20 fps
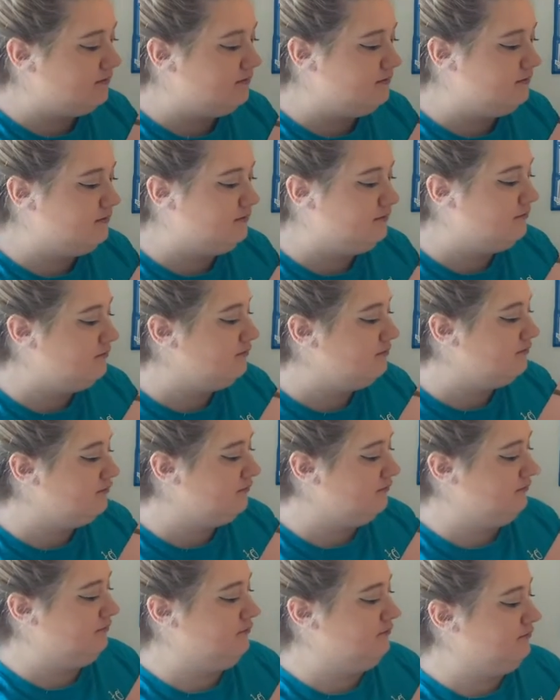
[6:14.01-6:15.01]

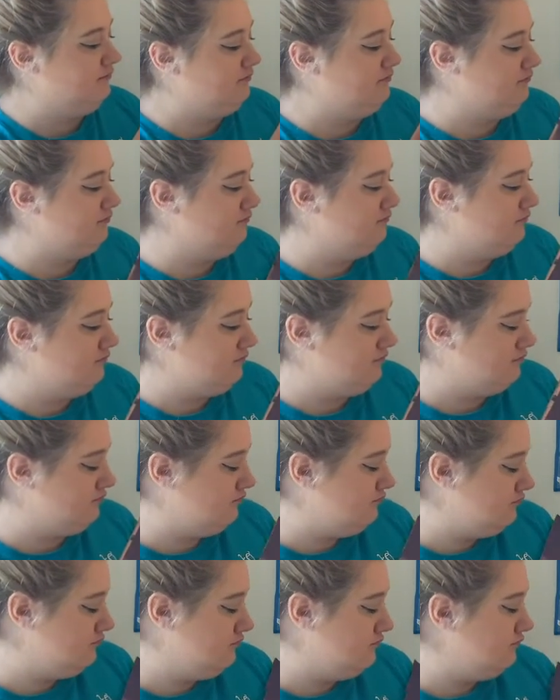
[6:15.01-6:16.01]

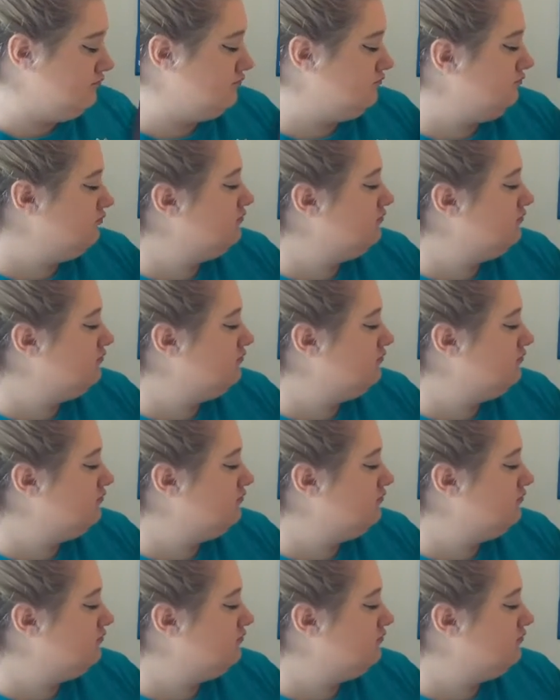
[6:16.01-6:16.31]
Nobody speaks.